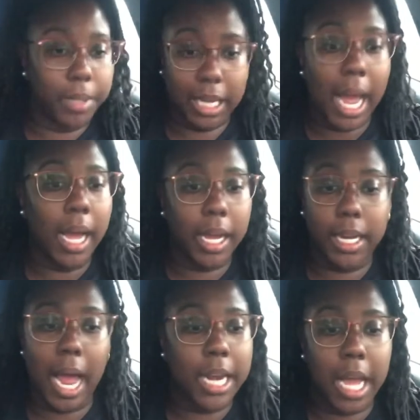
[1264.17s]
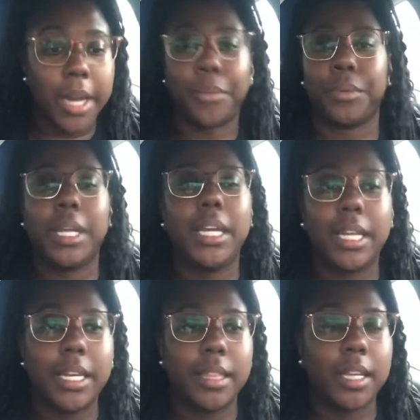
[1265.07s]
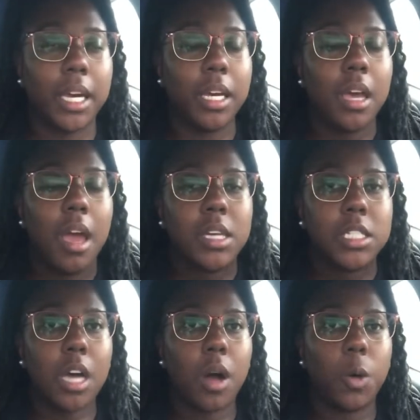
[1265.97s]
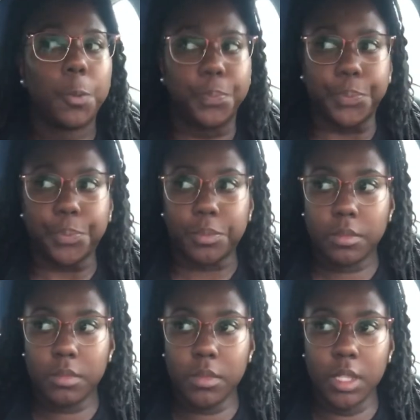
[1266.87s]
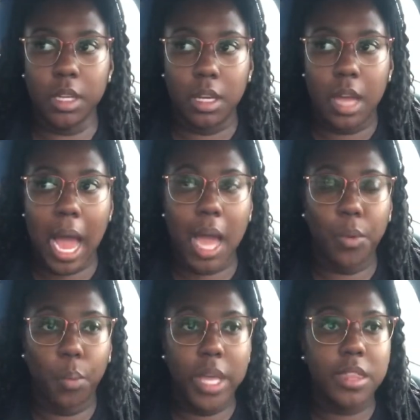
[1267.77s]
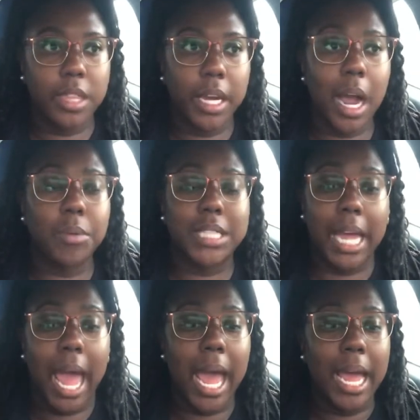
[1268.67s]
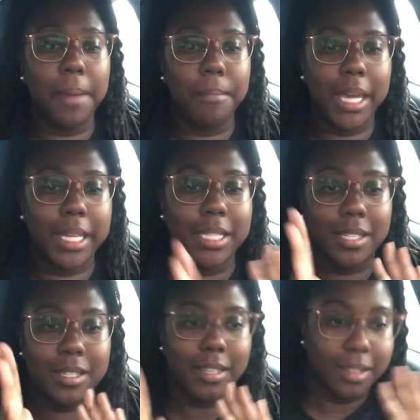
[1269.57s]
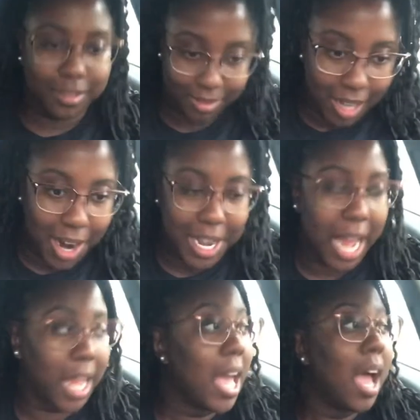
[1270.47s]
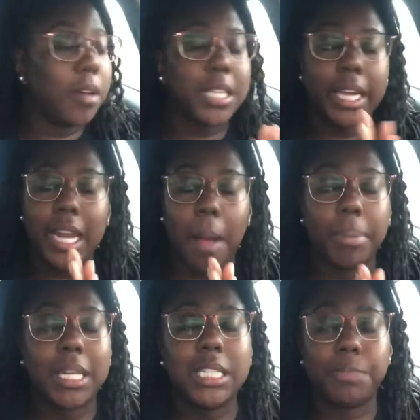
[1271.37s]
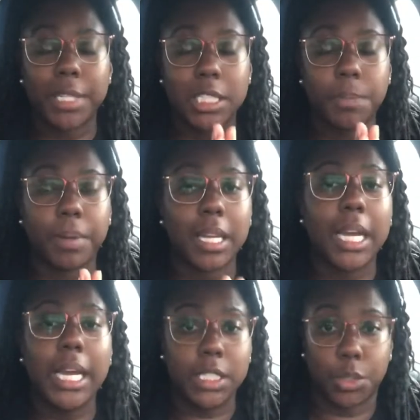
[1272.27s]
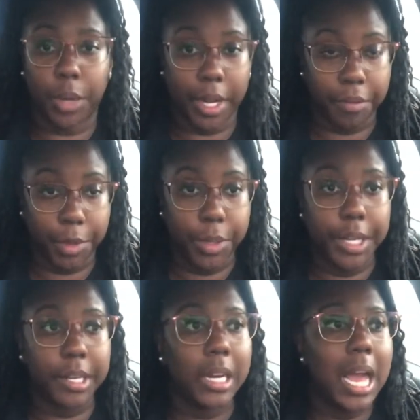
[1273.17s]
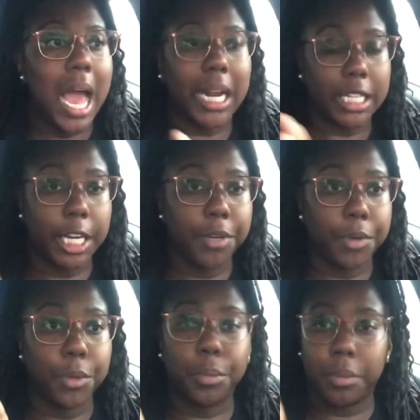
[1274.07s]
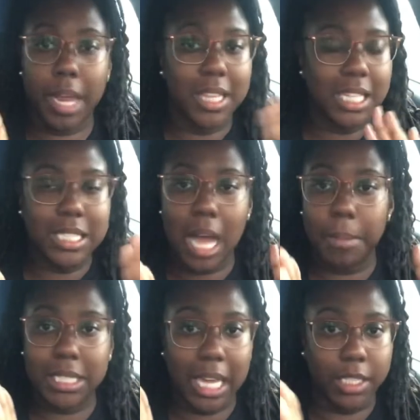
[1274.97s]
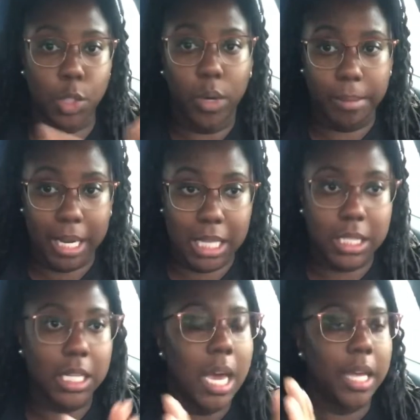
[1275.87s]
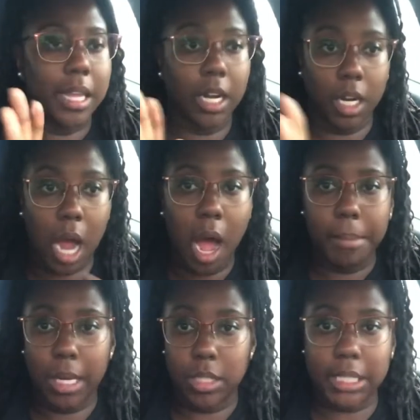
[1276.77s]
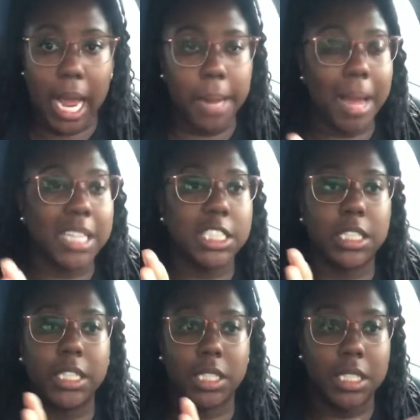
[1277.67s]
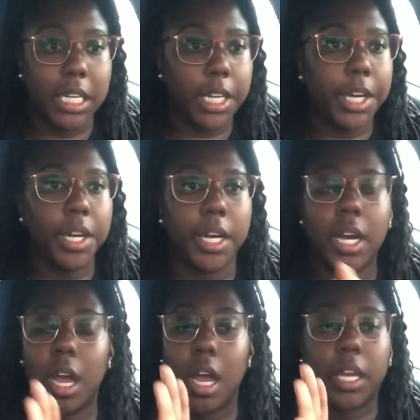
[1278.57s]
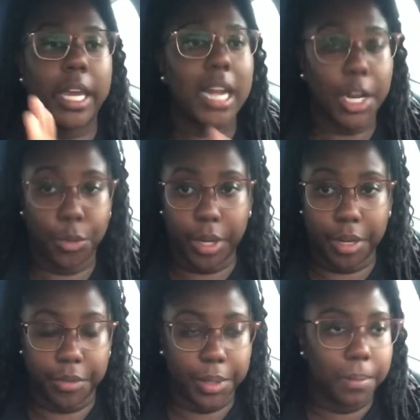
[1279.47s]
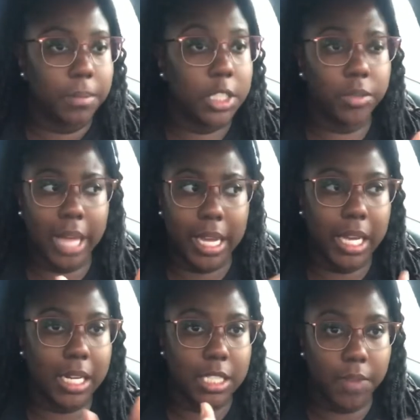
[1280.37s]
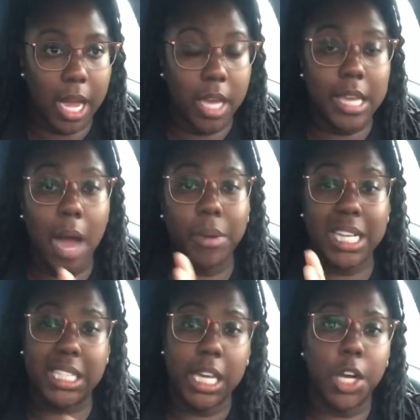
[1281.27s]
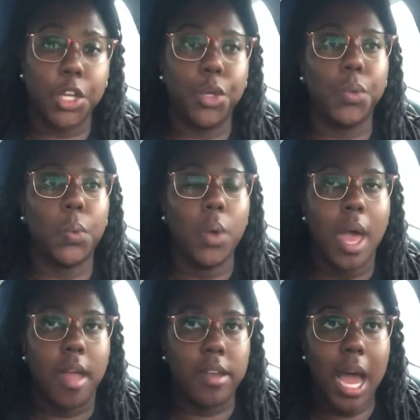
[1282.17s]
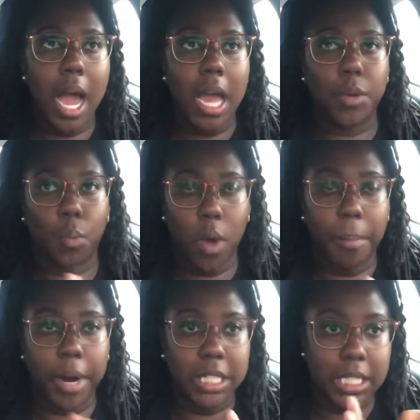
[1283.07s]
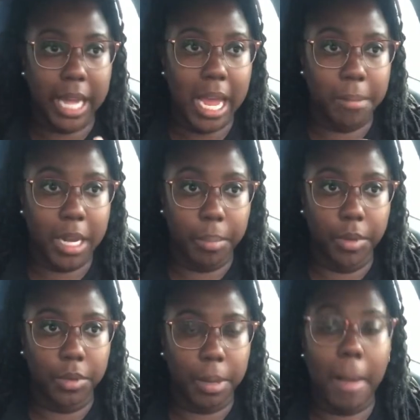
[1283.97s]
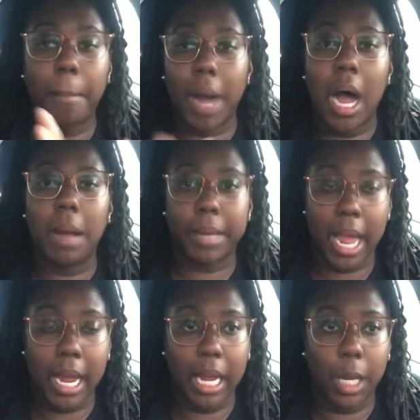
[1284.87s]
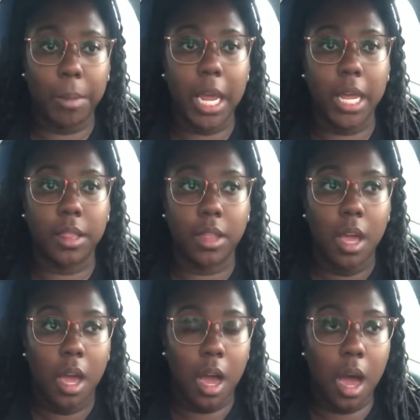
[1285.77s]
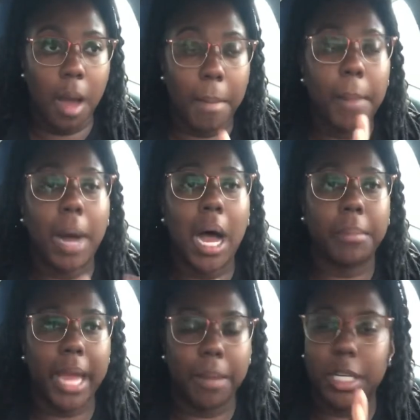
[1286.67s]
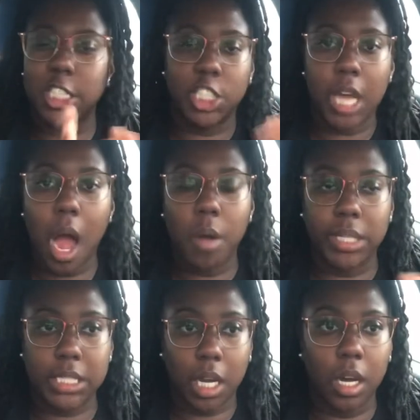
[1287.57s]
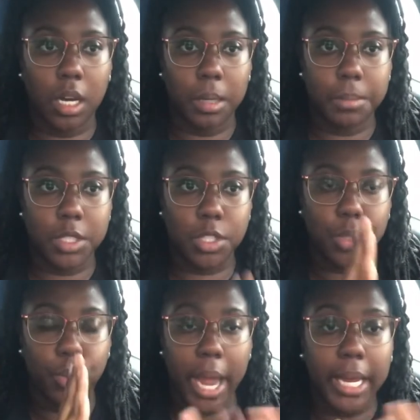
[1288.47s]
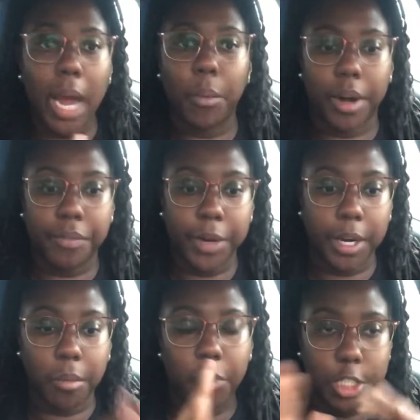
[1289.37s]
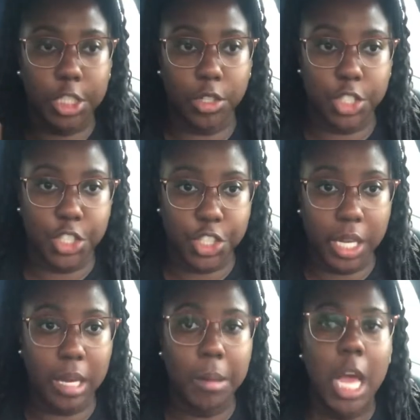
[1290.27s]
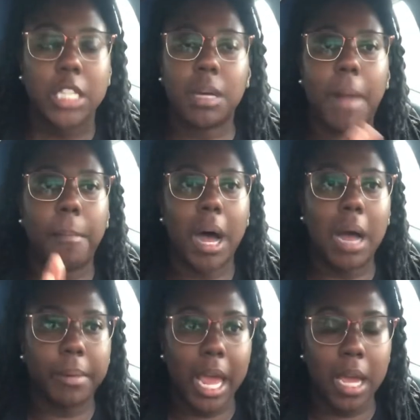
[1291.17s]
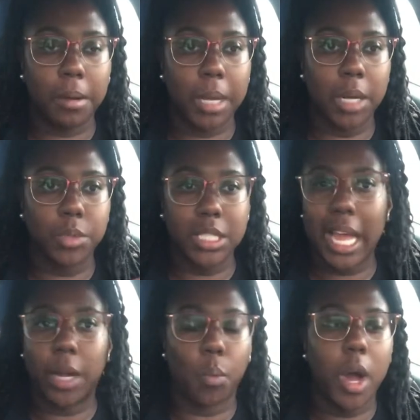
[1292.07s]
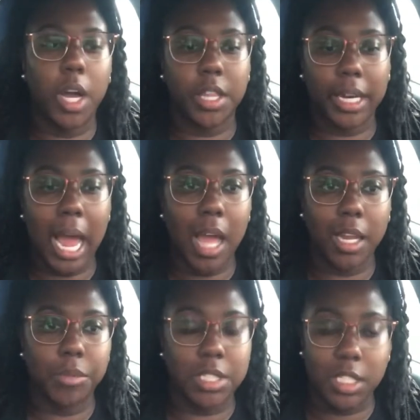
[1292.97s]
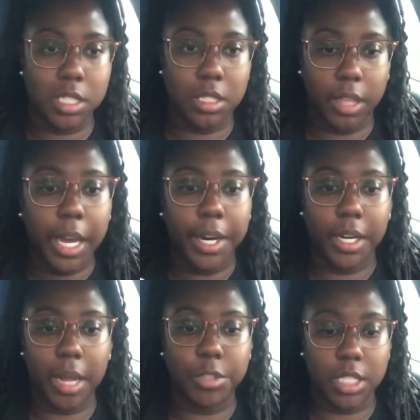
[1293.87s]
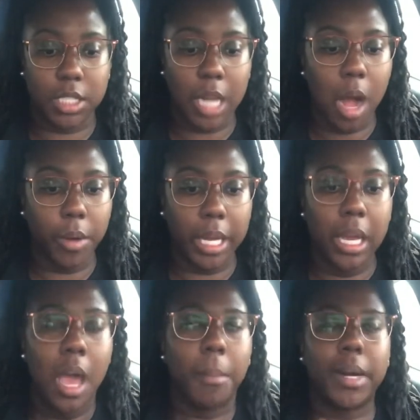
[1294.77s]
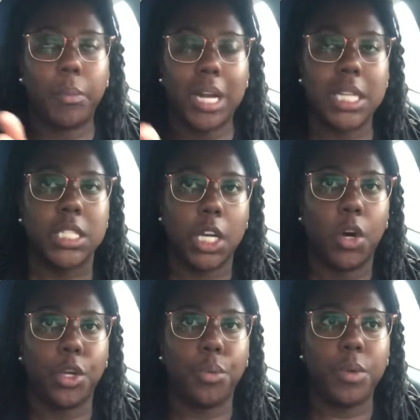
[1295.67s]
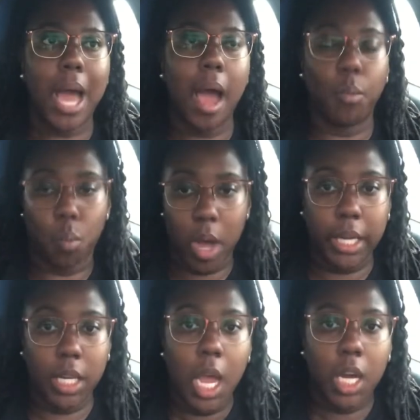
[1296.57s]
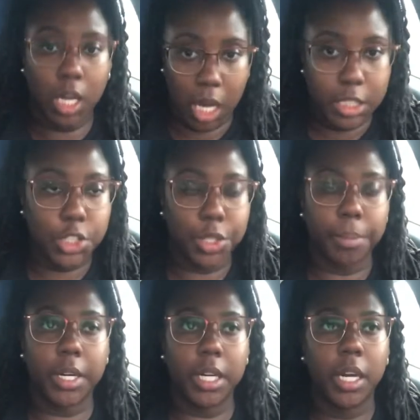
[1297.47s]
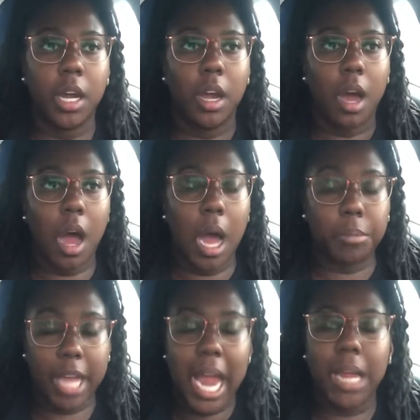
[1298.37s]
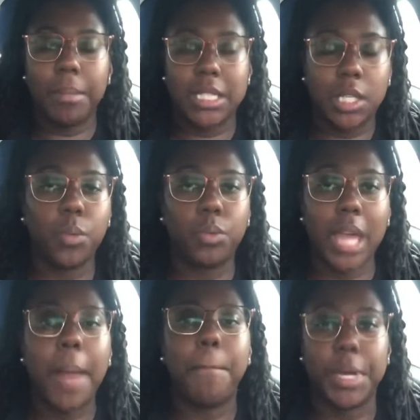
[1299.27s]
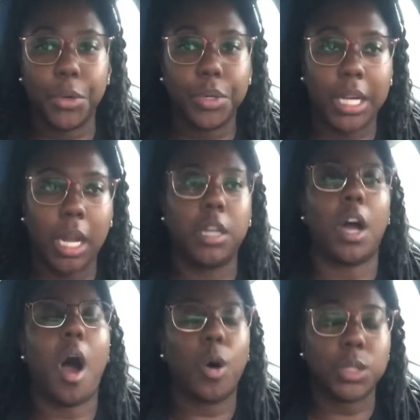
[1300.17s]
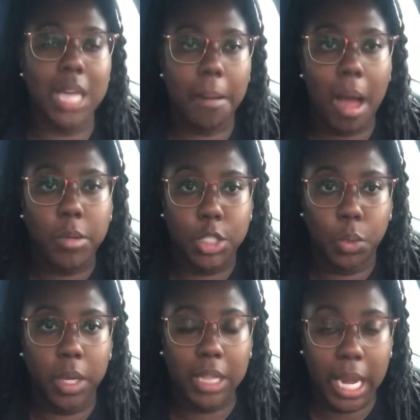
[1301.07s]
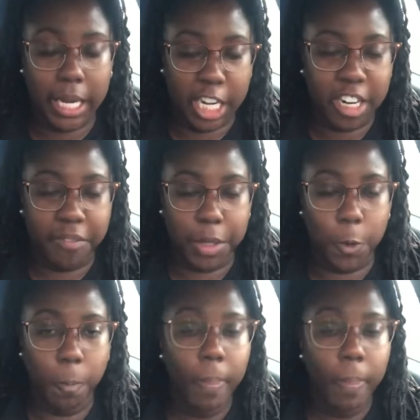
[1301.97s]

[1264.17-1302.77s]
God. I, I don't need anything. So I went there. I was like, hey, Miss her name. I was like, can I please, please, please do the interview here? I got the interview at this time. It's like 20 minutes. They're gonna call me on Skype. I just need to sit here. Can I do the interview? She was like, yeah, that's fine. Y'all, when I tell you, not one person came in the building. My mom came and uh, my mom came because she always comes to hang out with her friend girl before she go to the gym. So my mom came and it was like one other guy that was just there and they was just talking. But um, when I tell you, not one customer um, came into that building the whole time I was doing that interview.